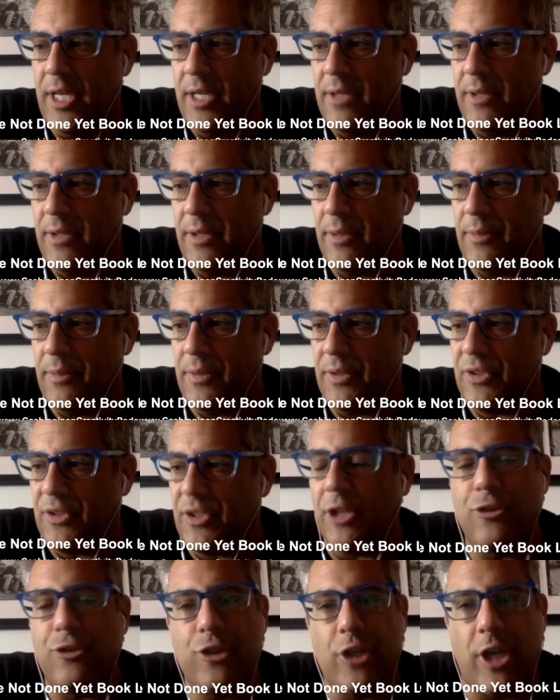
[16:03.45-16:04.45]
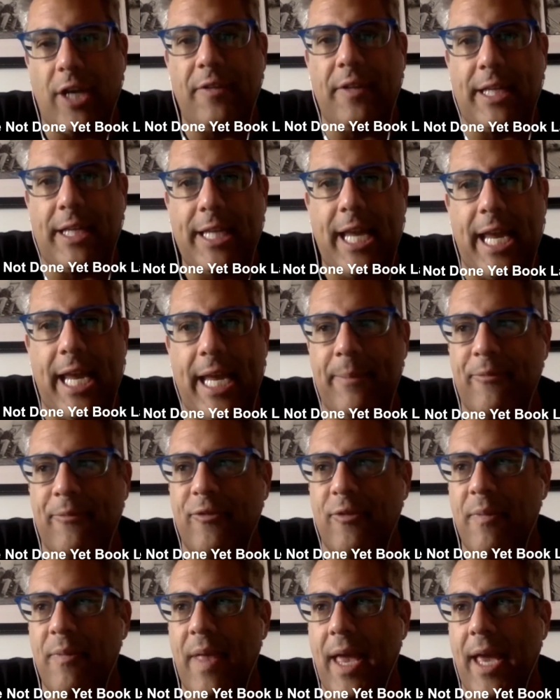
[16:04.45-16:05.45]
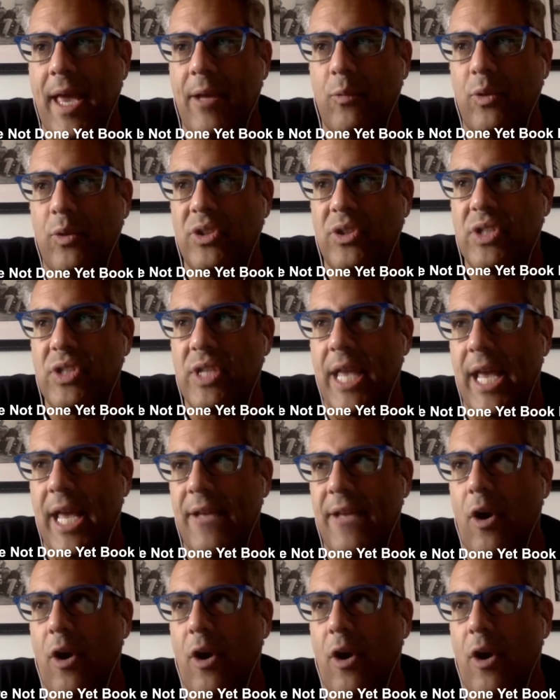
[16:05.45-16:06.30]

the sunshine that came from that was that